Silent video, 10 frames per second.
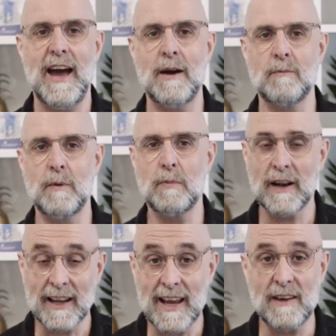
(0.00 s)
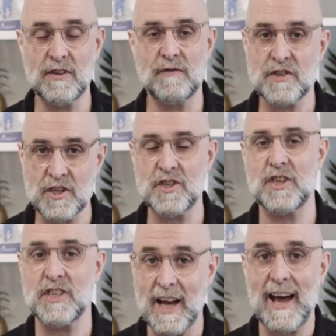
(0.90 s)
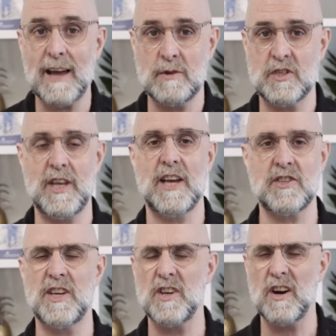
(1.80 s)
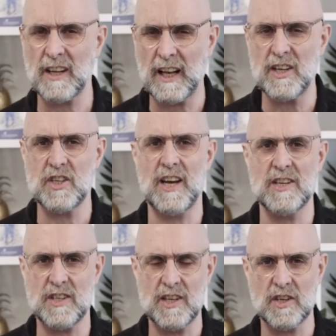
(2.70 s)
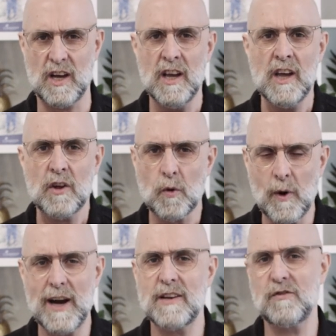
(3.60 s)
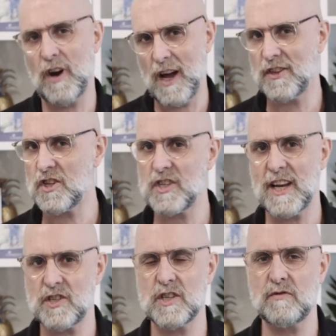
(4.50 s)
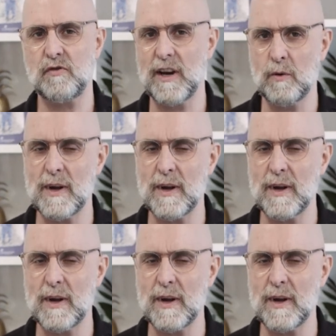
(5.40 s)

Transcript: And we believe that for such a time as this, these aren't cliches, these are the word of God that sets us free.